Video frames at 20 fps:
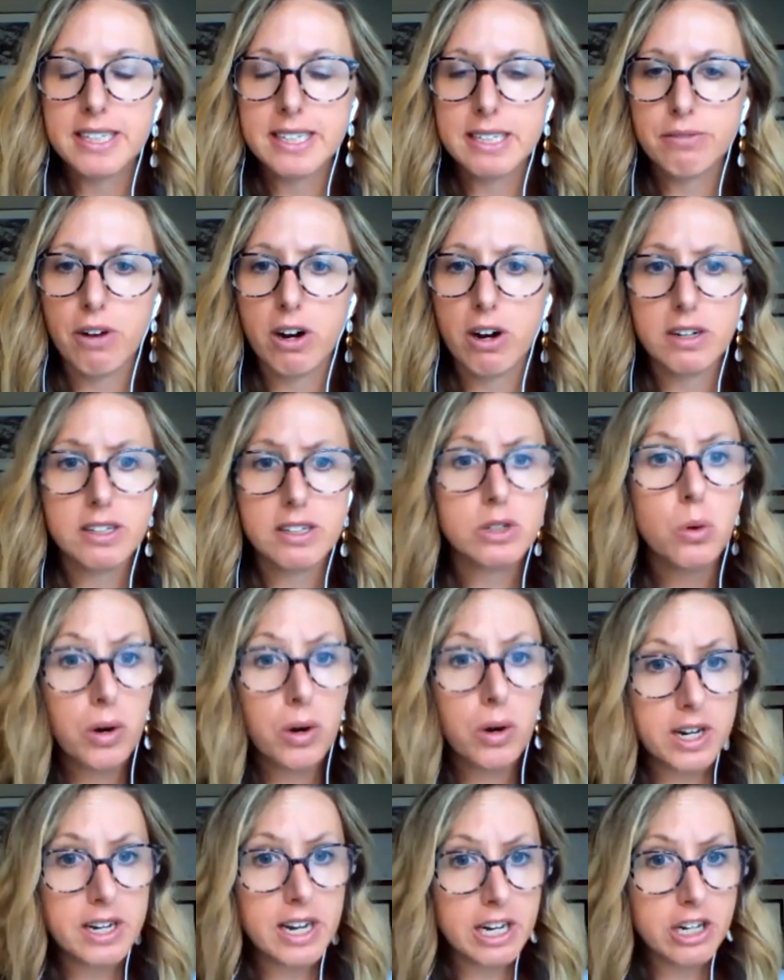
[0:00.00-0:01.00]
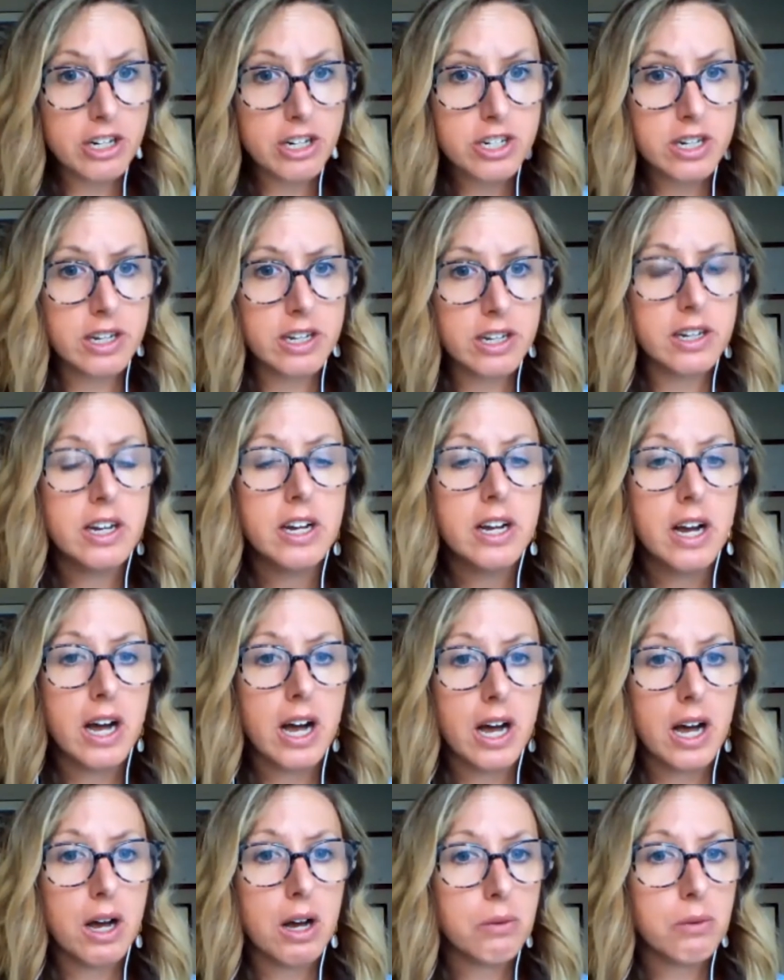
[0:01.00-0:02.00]
as far as coordination
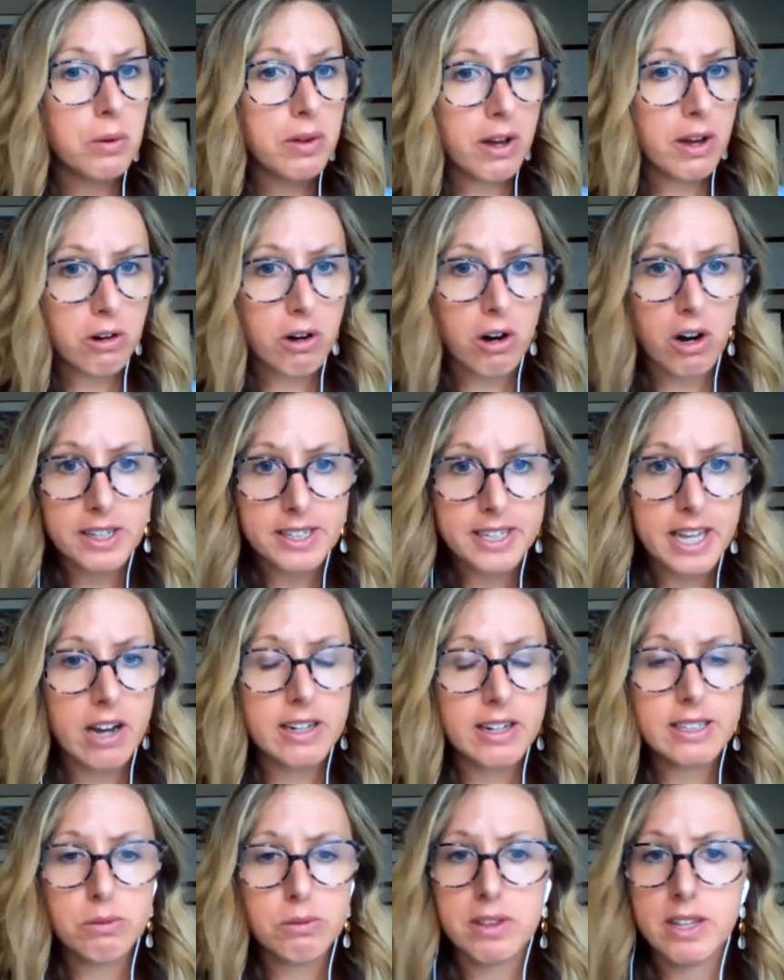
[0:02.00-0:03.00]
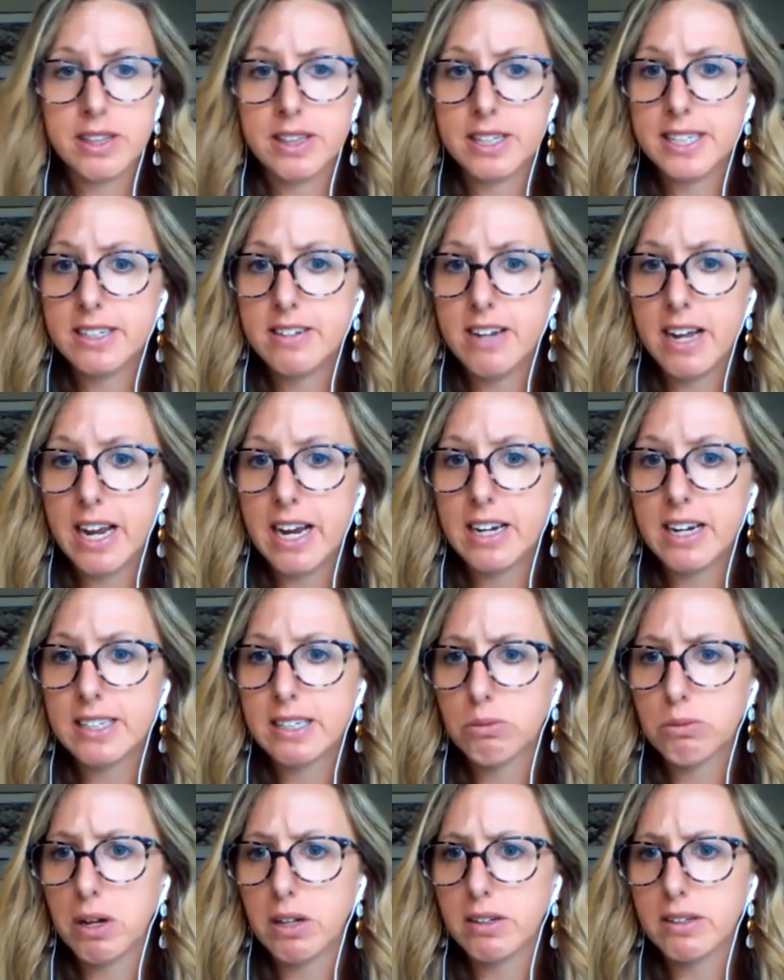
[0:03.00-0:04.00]
across counties within the state,
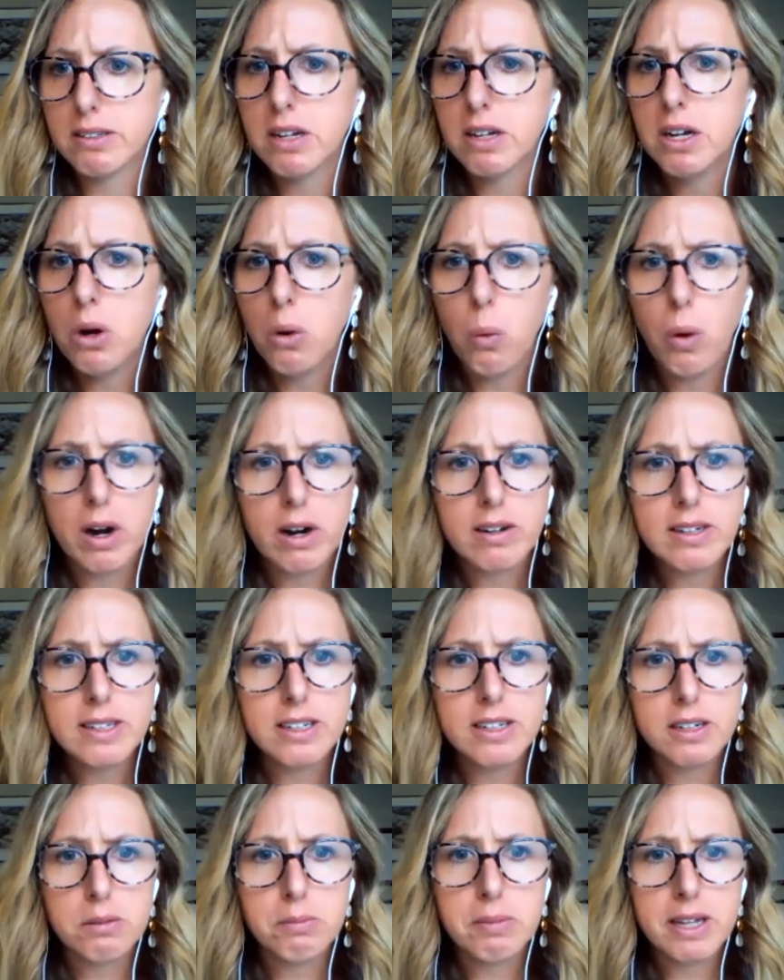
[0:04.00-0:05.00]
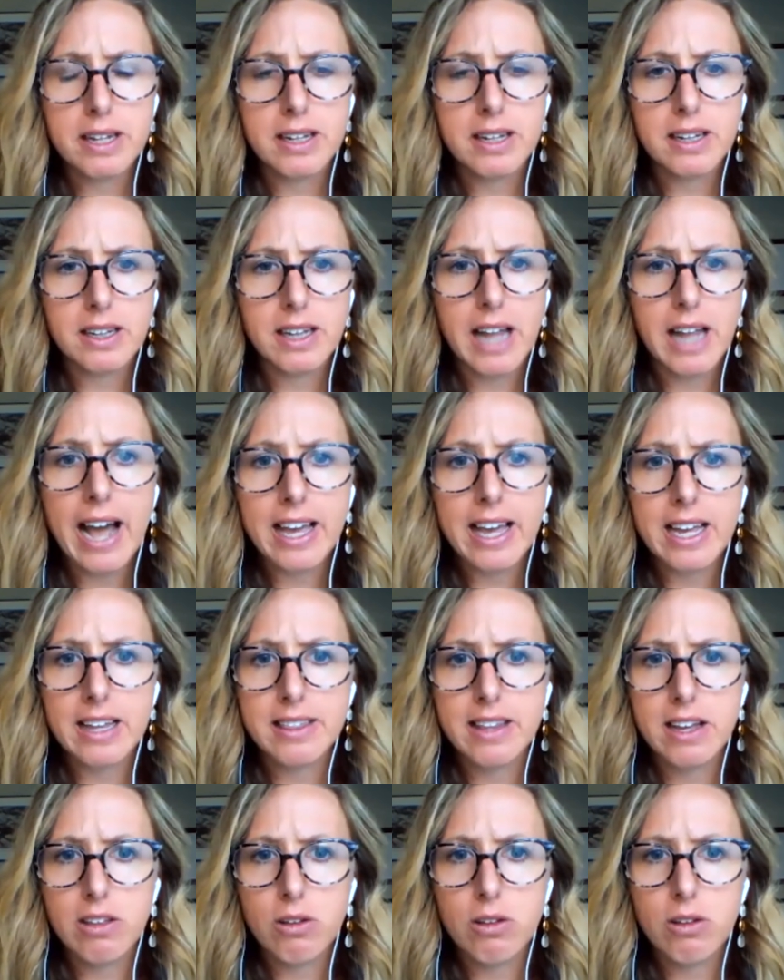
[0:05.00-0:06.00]
as well as where has there been lacking
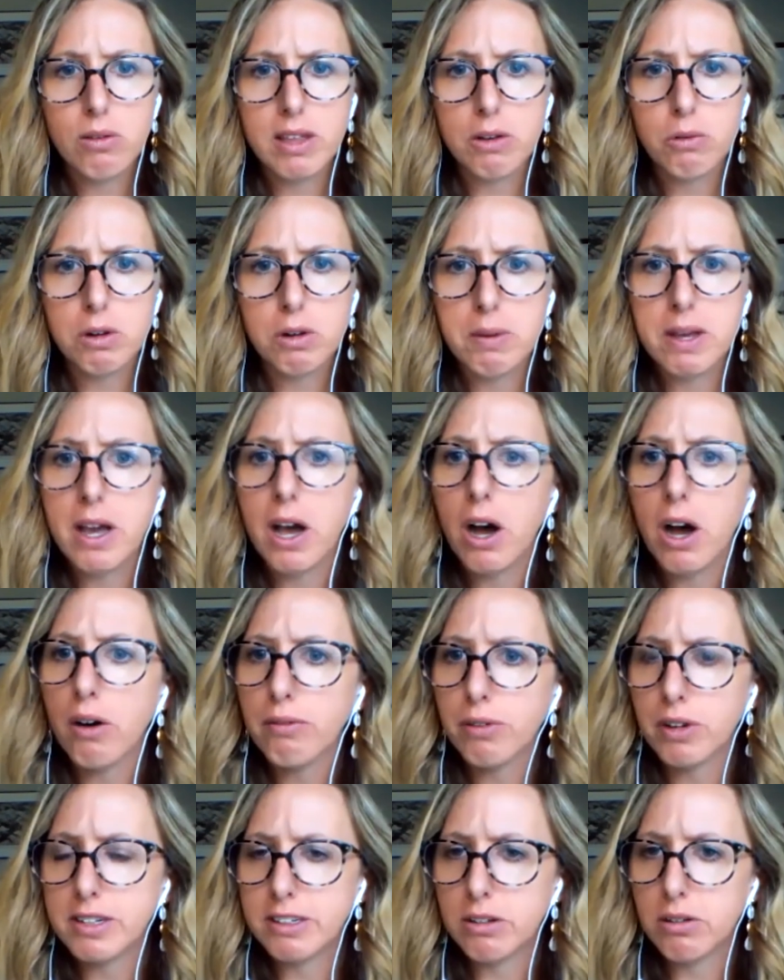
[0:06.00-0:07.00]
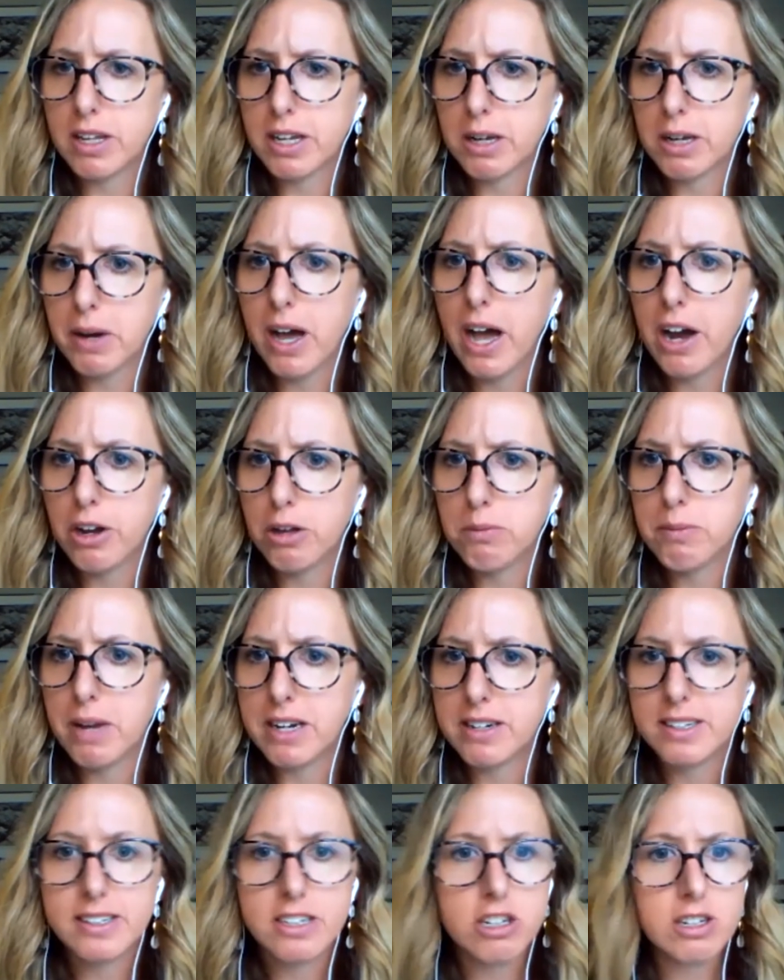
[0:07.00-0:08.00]
that you think would be helpful as you think about how do you make
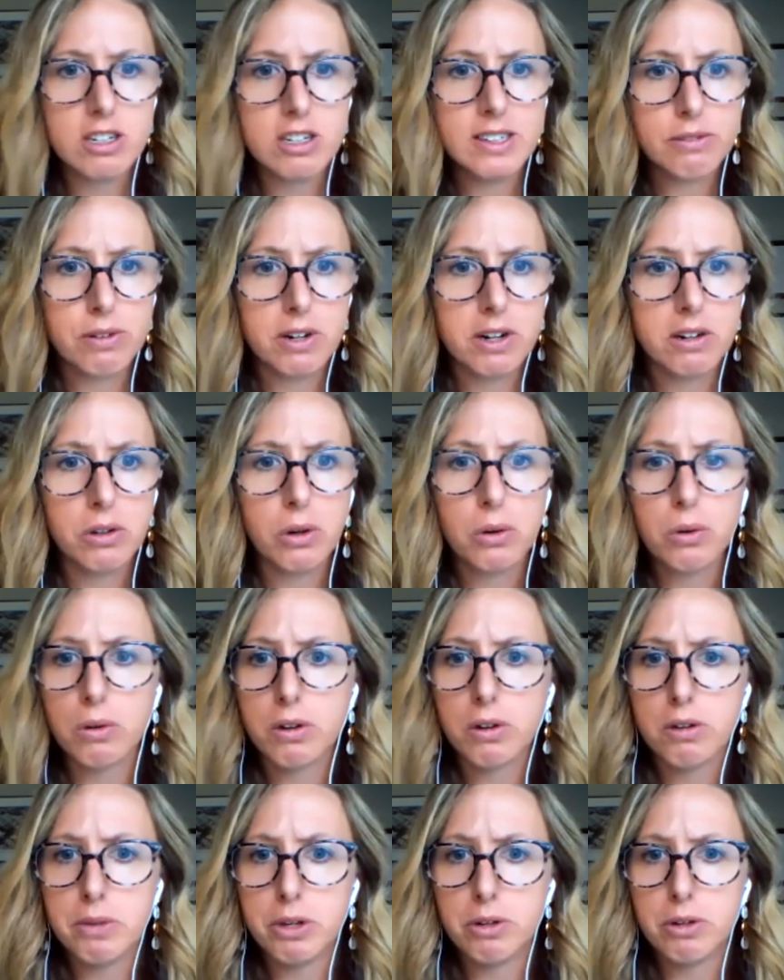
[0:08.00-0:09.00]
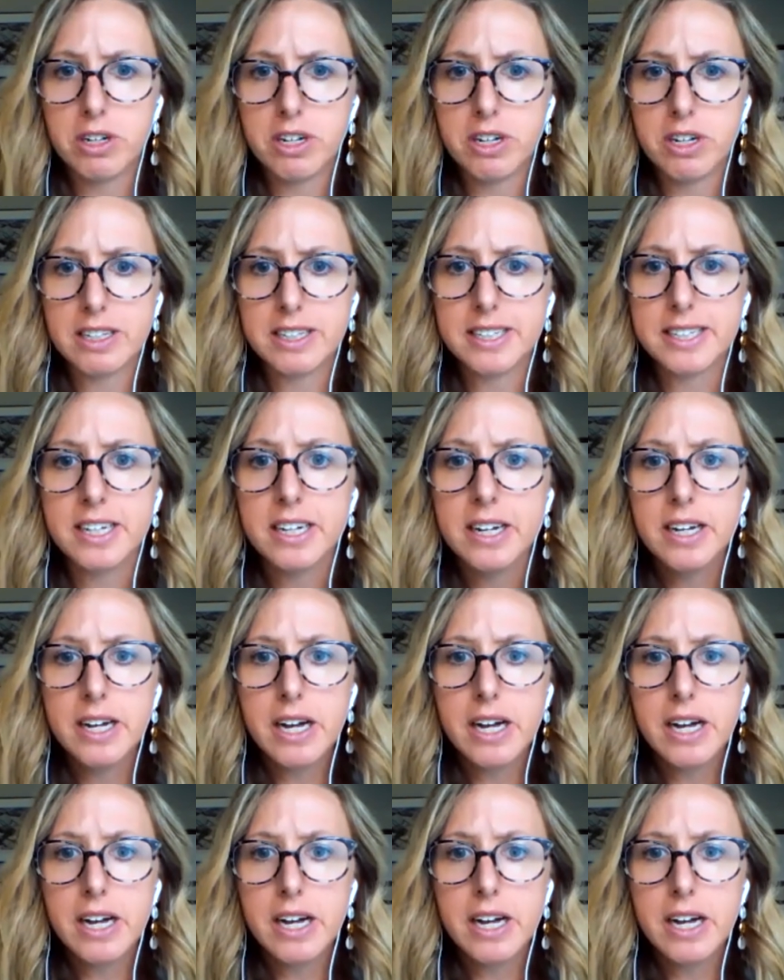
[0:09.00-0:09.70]
decisions for your local communities?